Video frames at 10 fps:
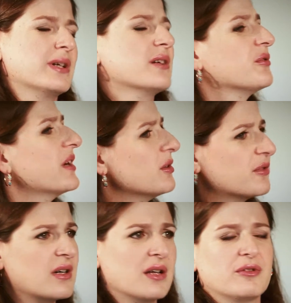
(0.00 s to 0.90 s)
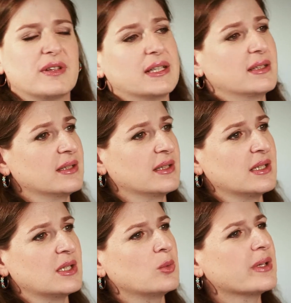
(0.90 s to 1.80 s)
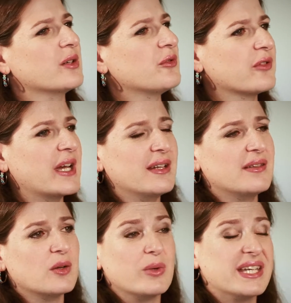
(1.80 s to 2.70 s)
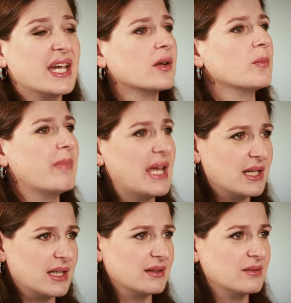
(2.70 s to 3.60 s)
We are afraid of conflict. We're afraid that we cannot make it,